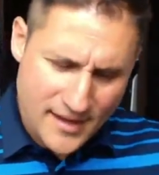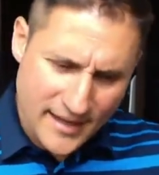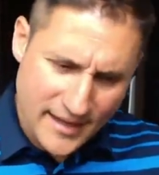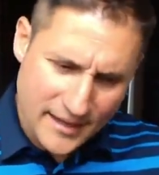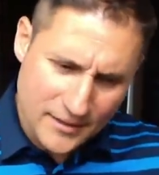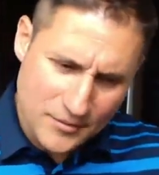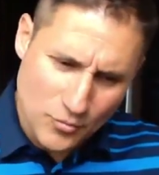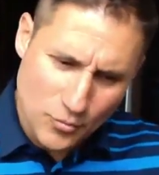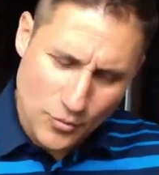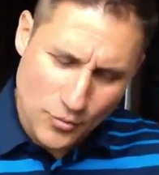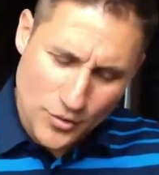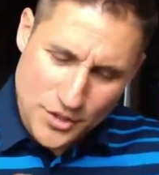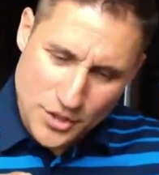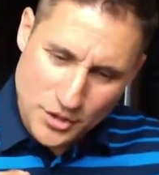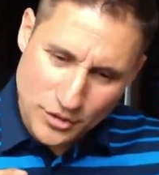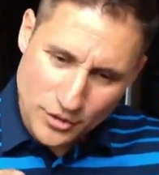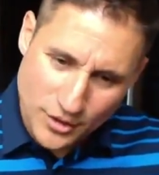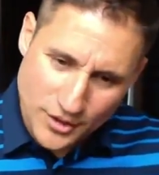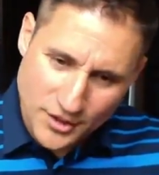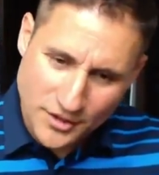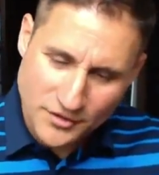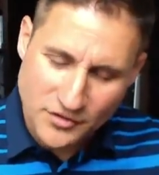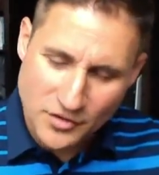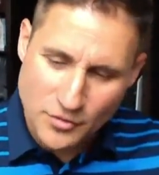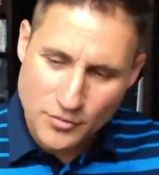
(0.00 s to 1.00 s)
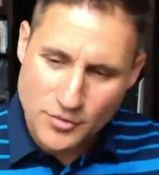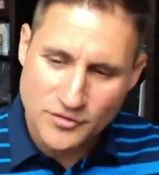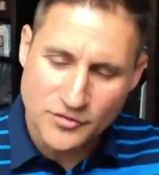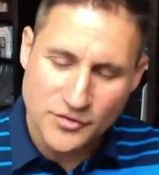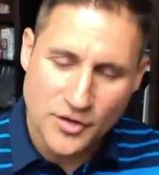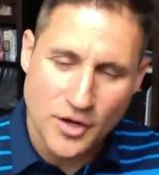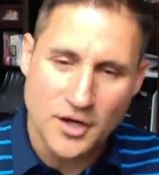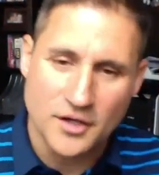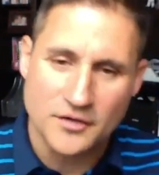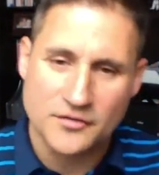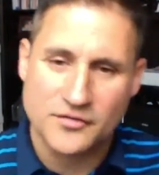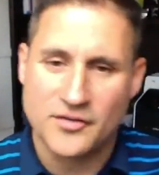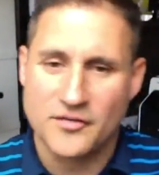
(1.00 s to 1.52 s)
And when you look at the
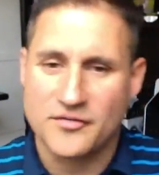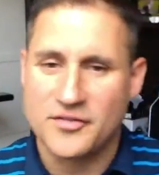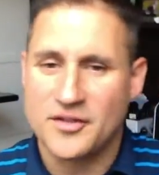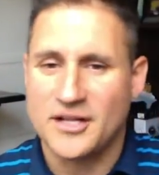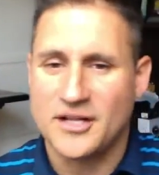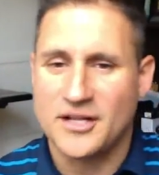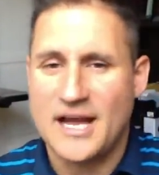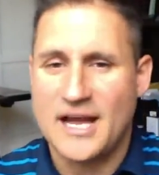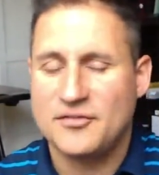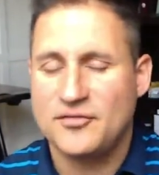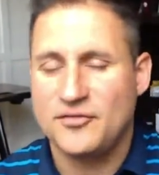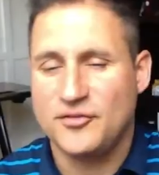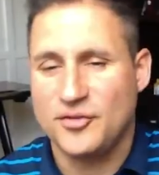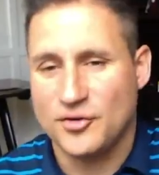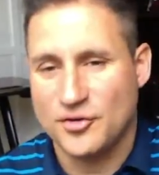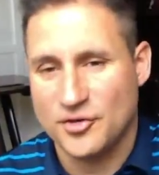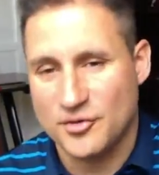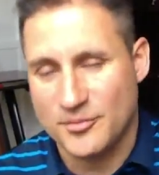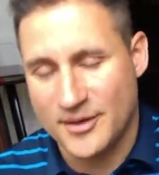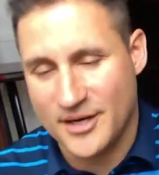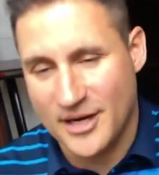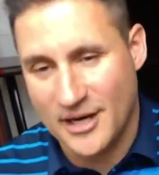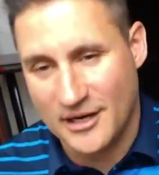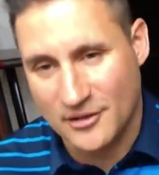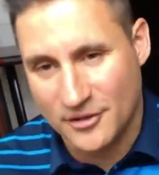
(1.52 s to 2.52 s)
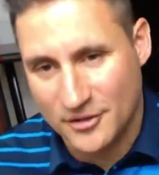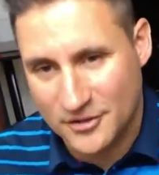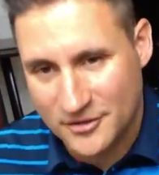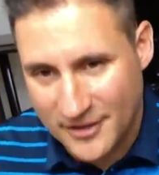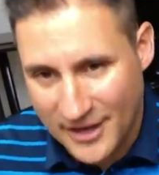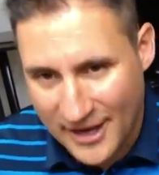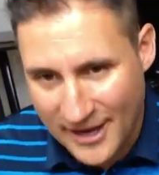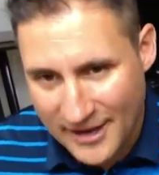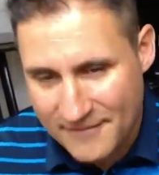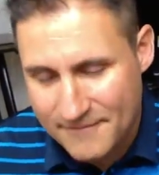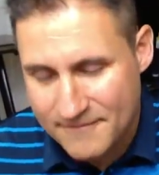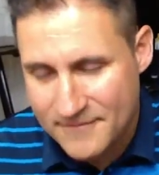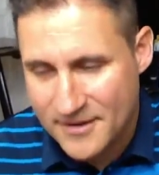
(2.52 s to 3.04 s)
results of the last tournament I
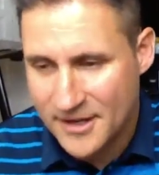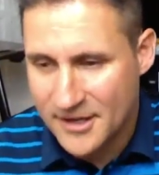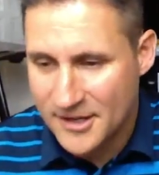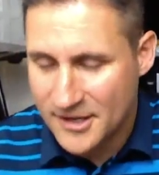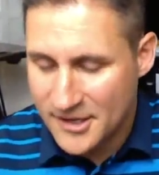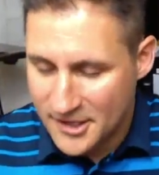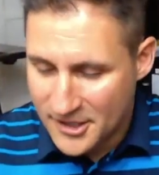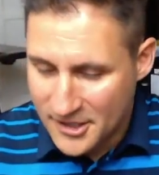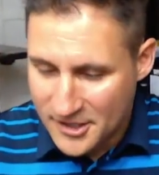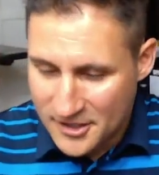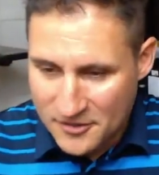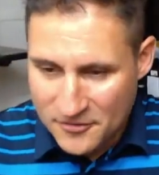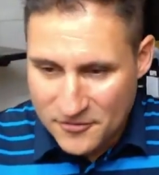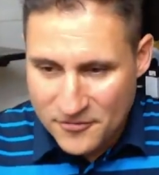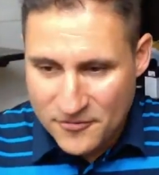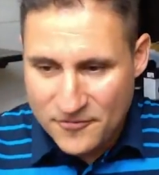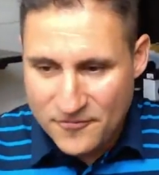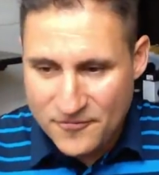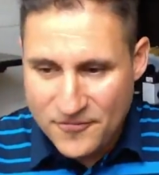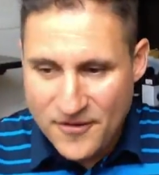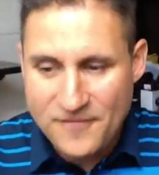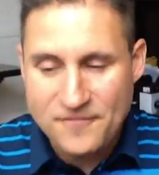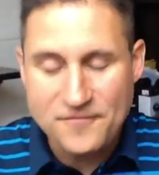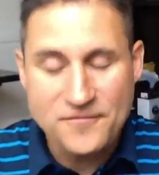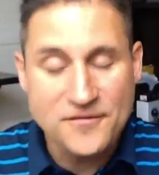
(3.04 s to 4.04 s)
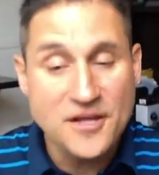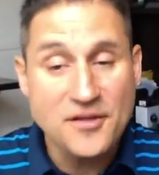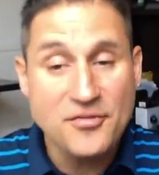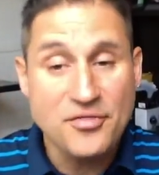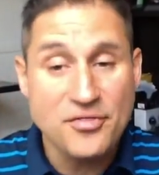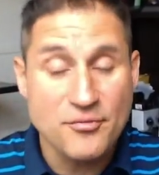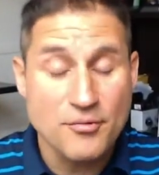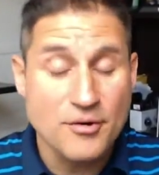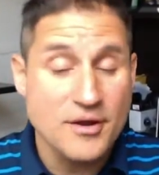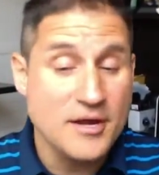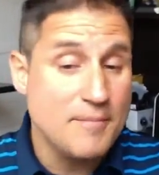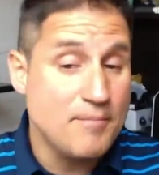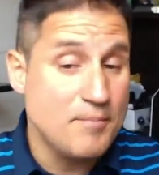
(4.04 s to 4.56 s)
looked at,
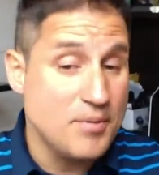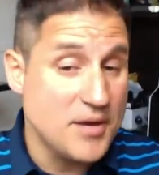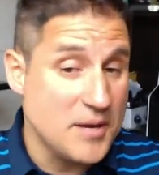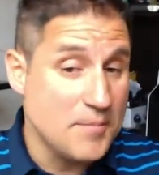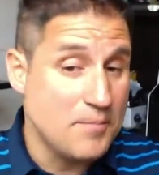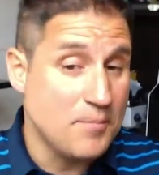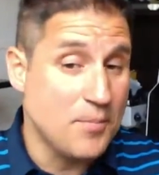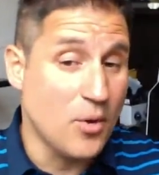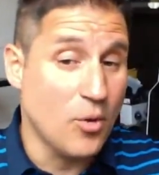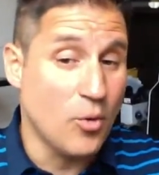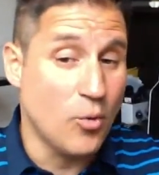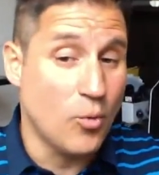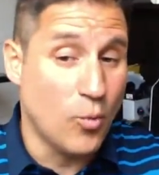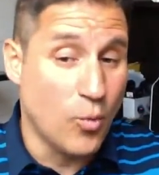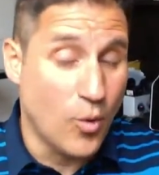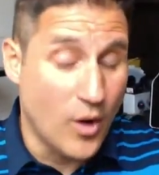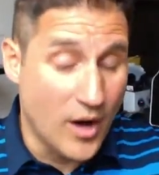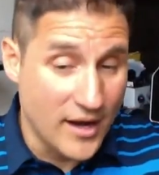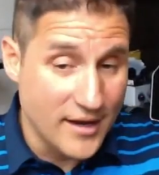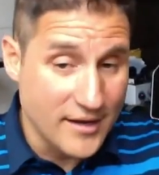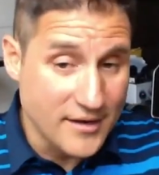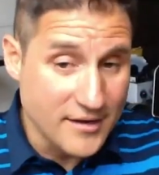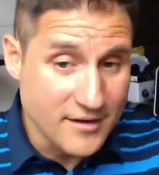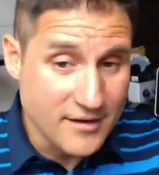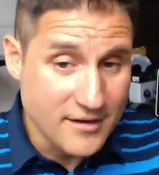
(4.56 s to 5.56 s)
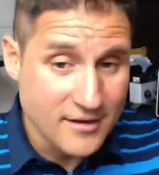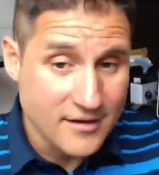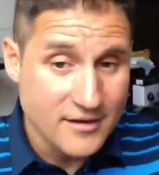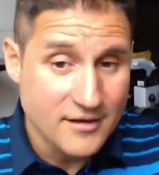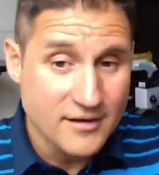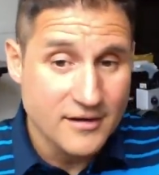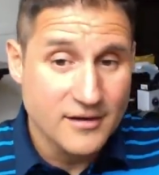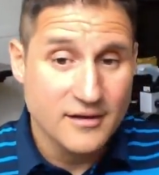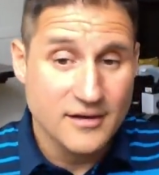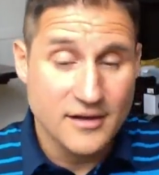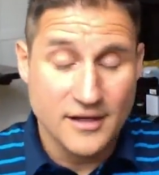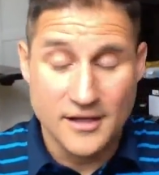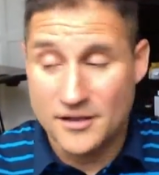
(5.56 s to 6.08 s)
53 people won
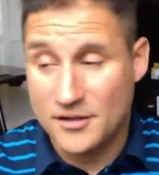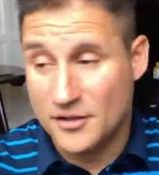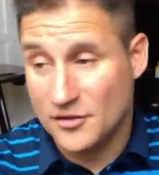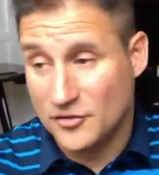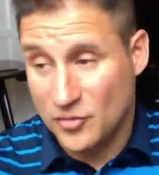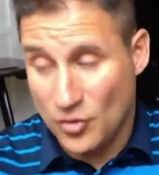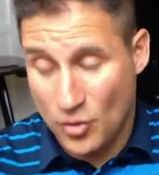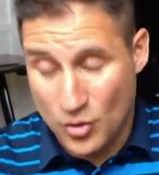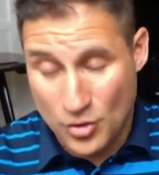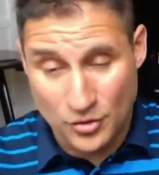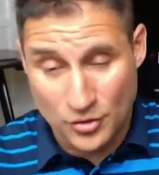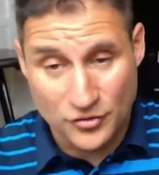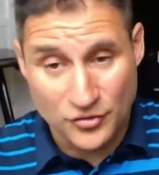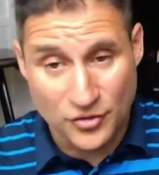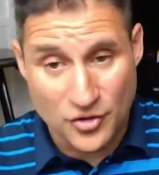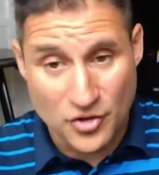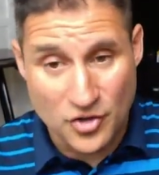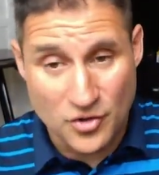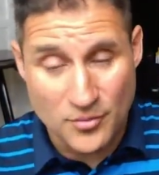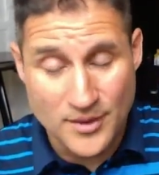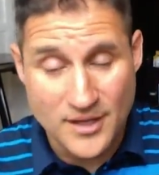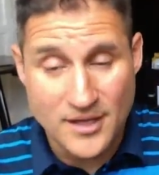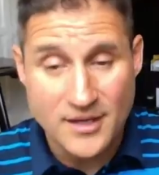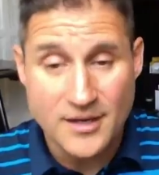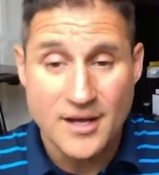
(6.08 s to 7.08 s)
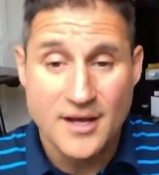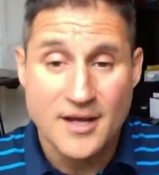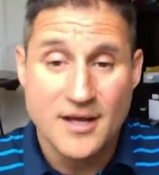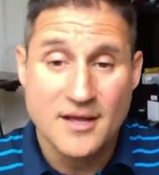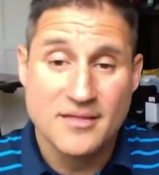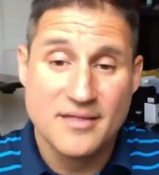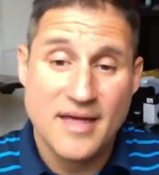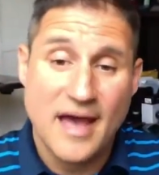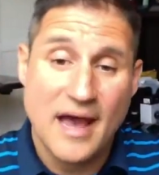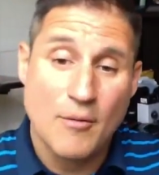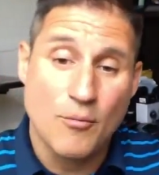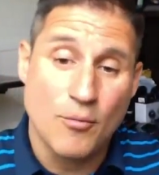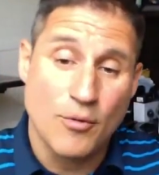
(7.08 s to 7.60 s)
in the total tournament
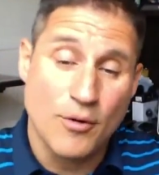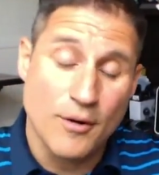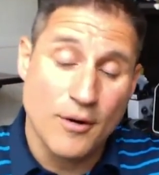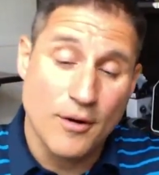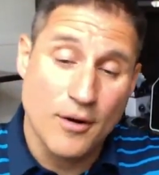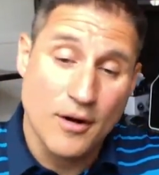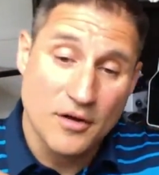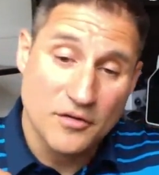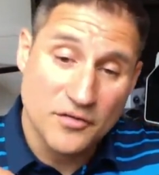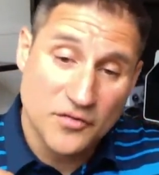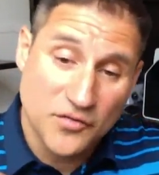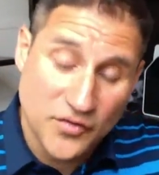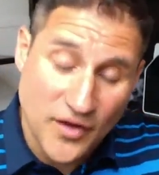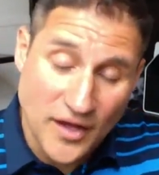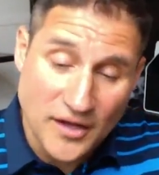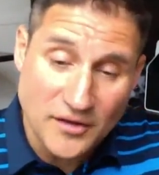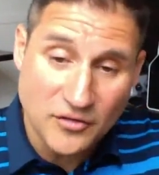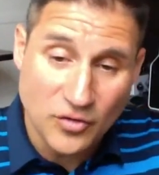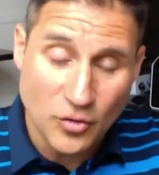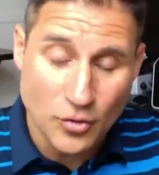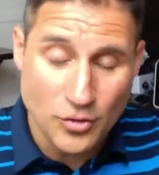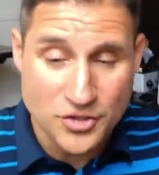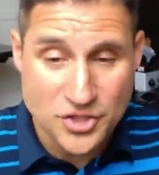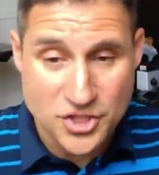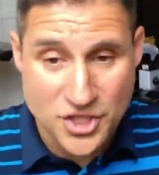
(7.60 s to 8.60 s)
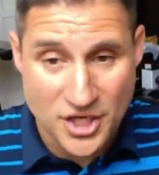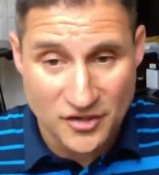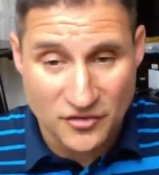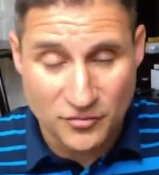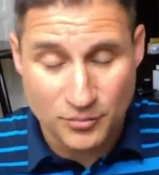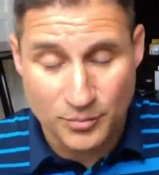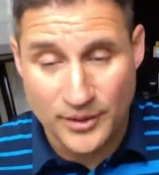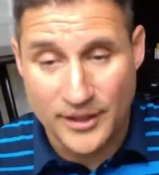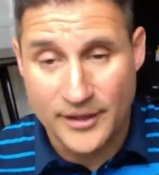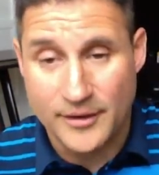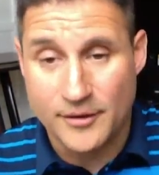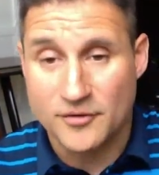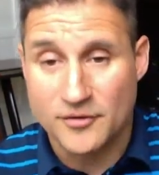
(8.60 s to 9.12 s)
that were Centaur
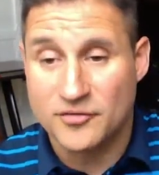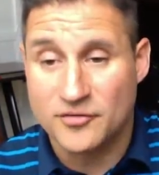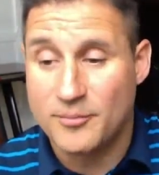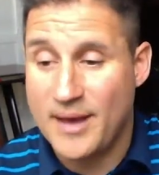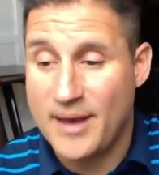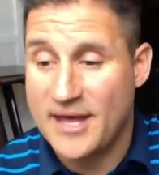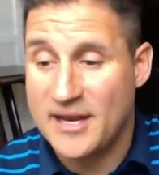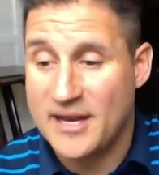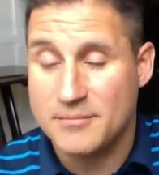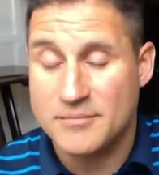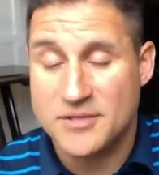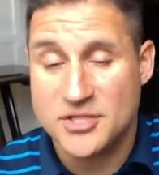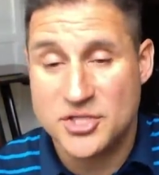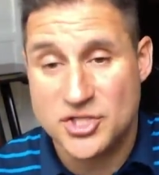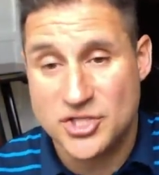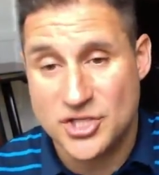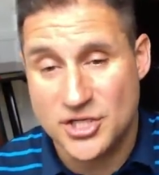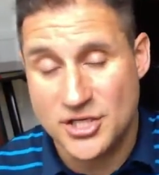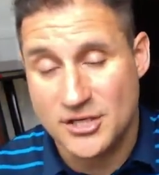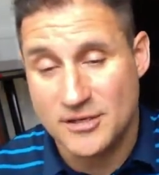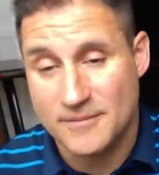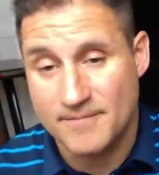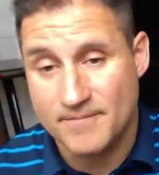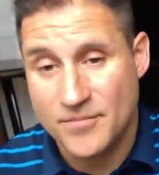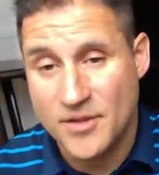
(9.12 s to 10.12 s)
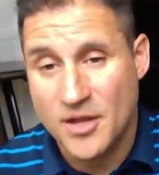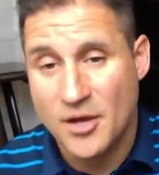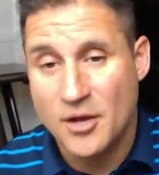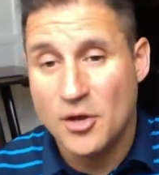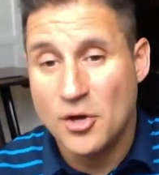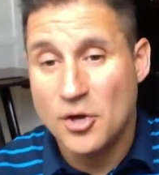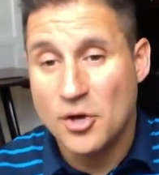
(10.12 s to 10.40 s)
chess players, man and machine.